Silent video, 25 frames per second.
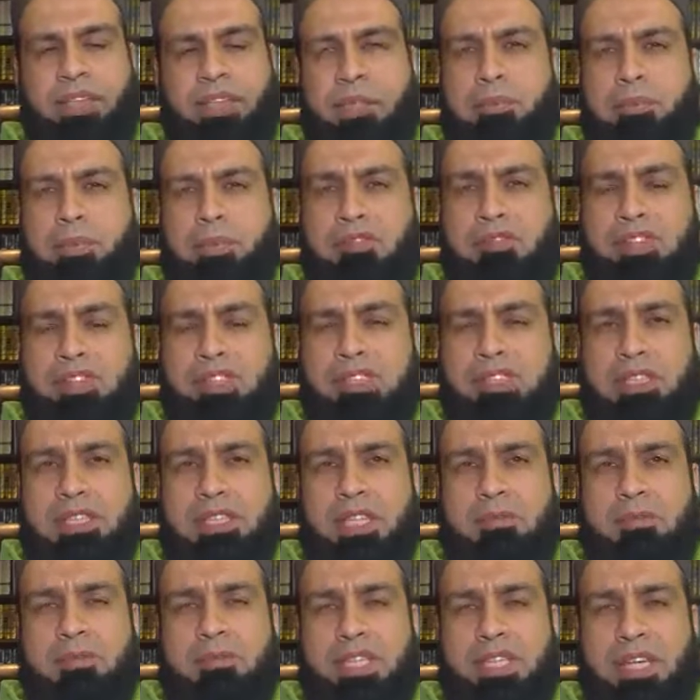the Prophet sallallahu
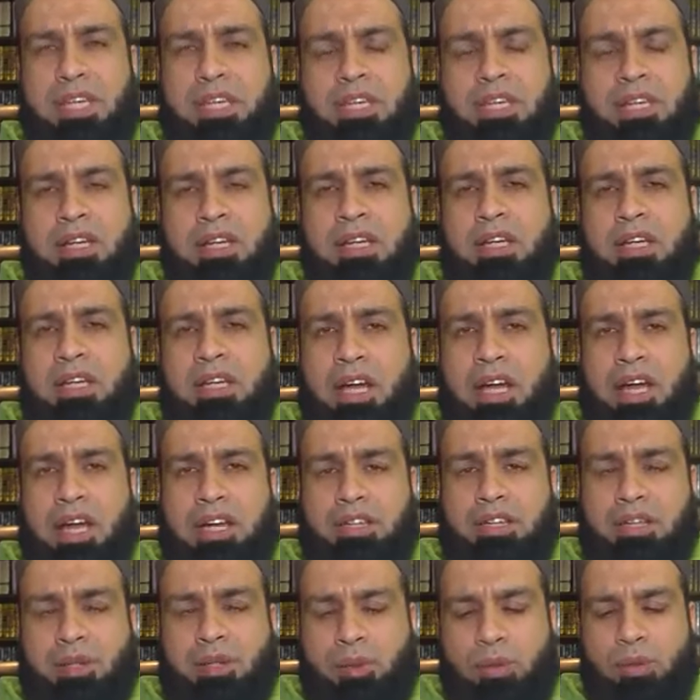alaihi wasallam said,
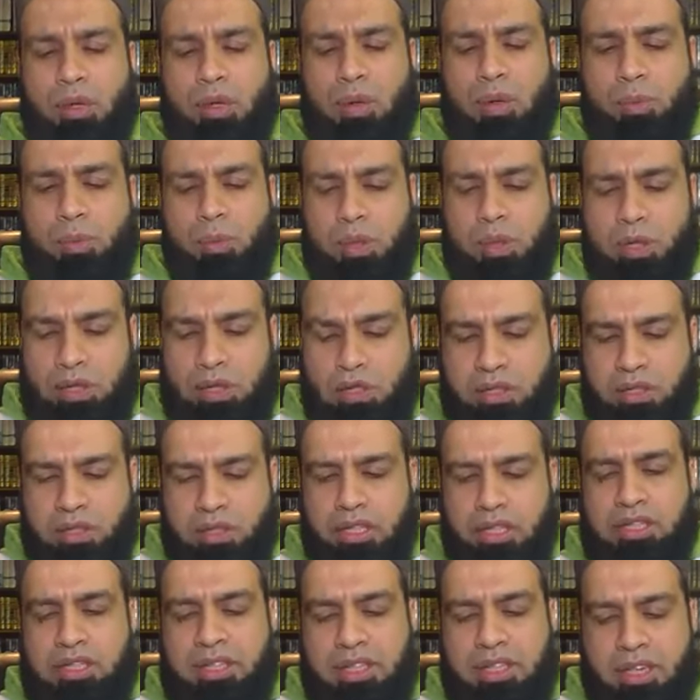"I know a word,
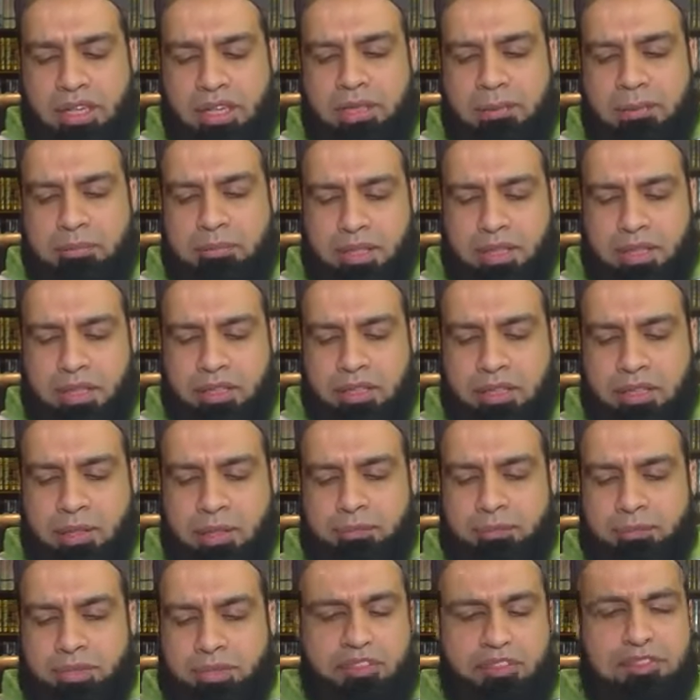a kalima.
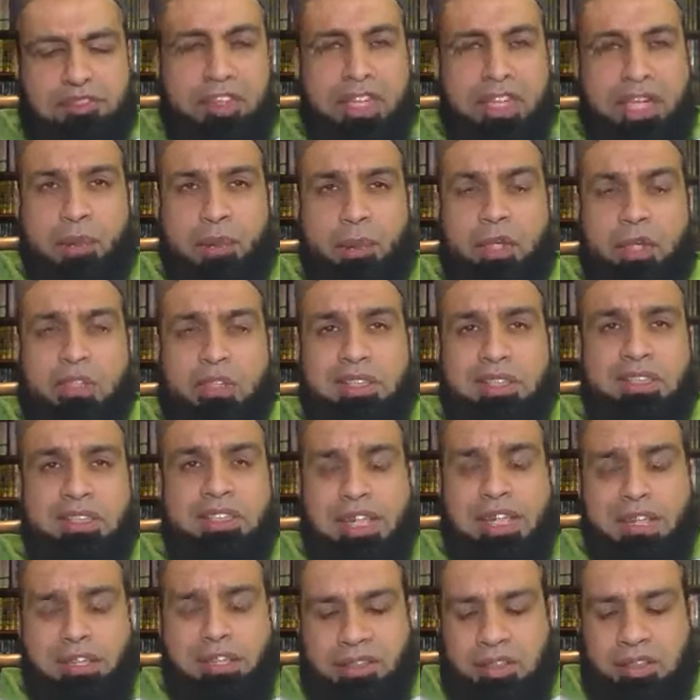If he were to
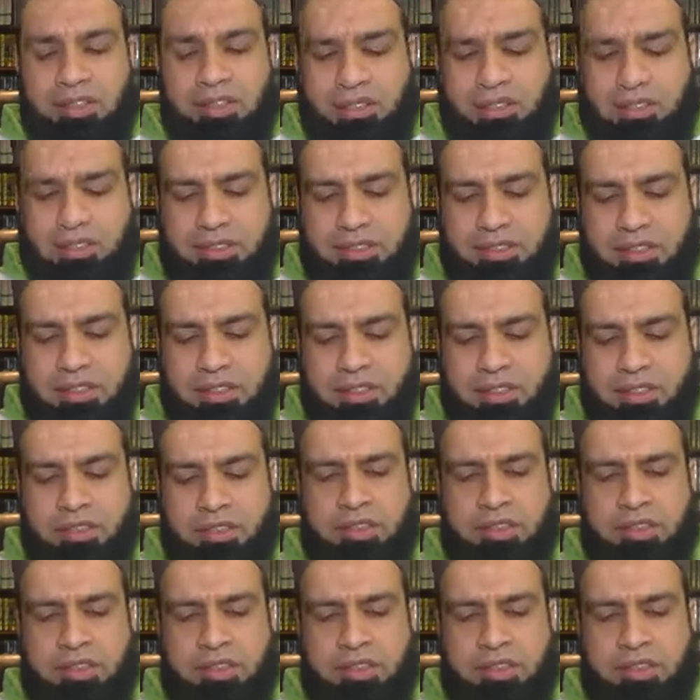say this,